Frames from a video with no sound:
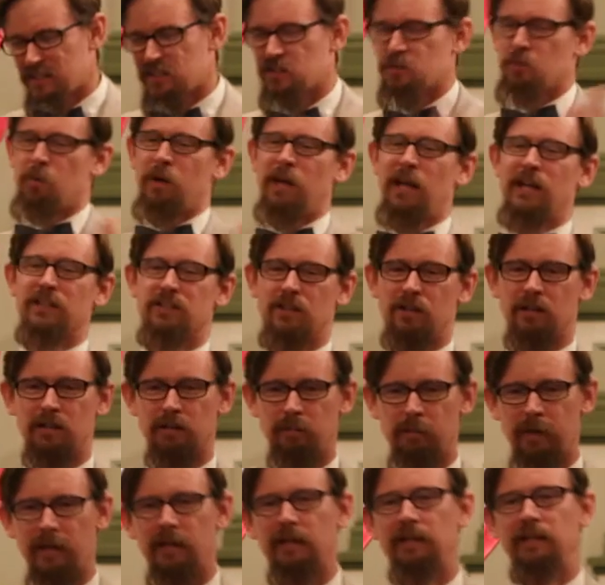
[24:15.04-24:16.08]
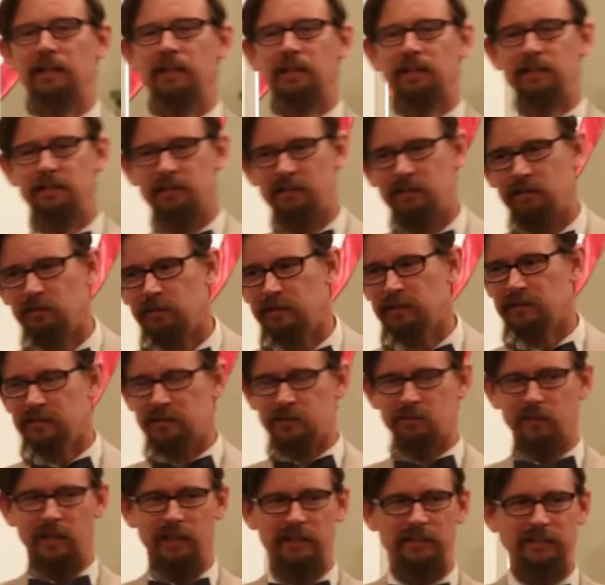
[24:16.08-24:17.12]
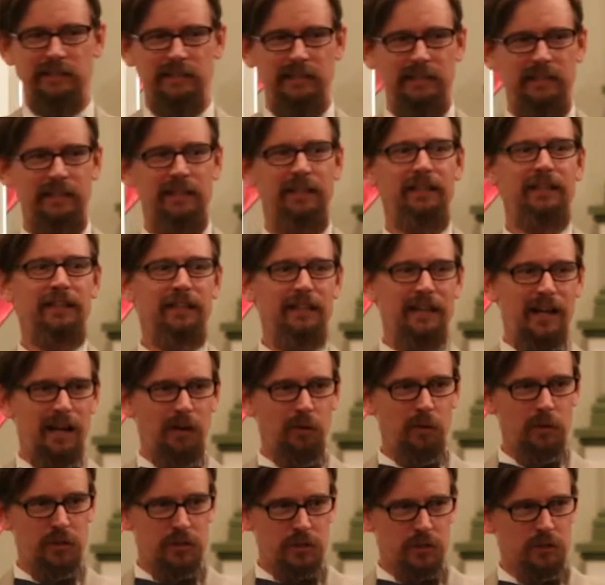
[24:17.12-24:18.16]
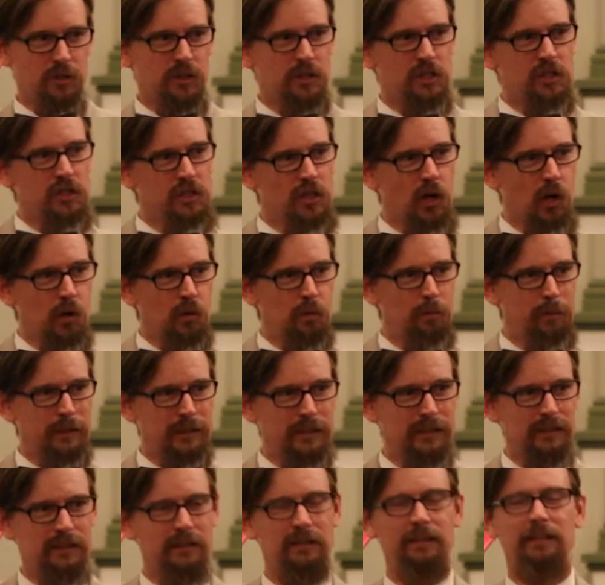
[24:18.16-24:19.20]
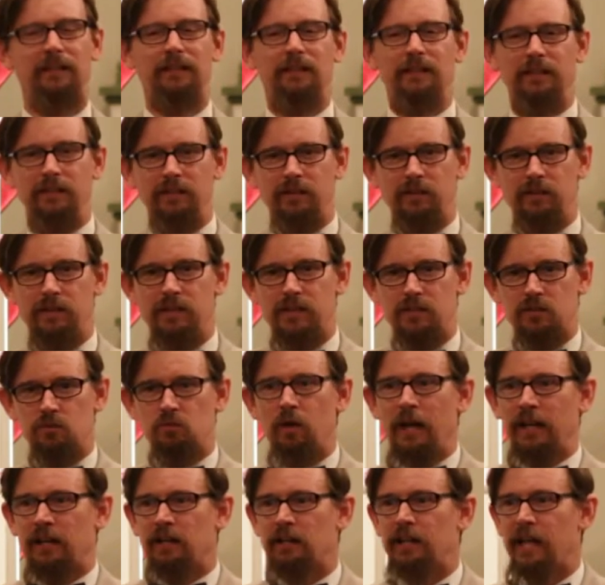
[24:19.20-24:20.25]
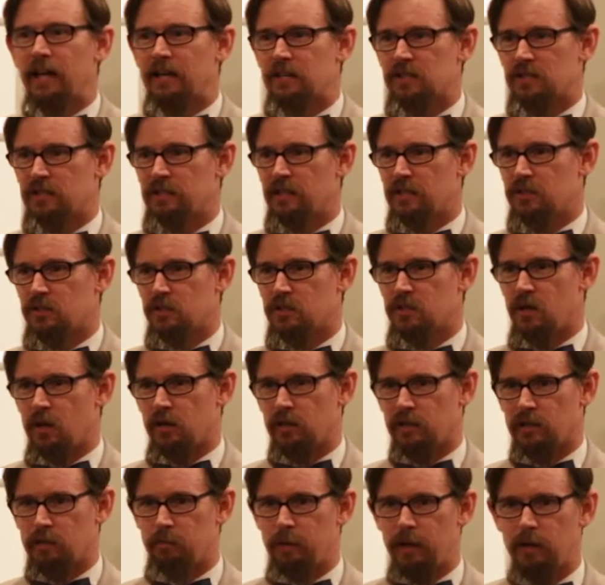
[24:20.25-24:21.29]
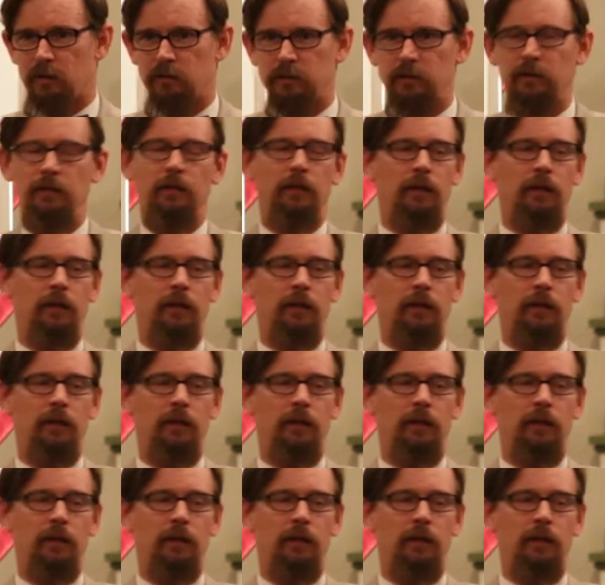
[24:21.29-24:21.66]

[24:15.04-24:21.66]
just the way I talk about it. Don't get so antsy. I want you to show me this recollection that you're talking about.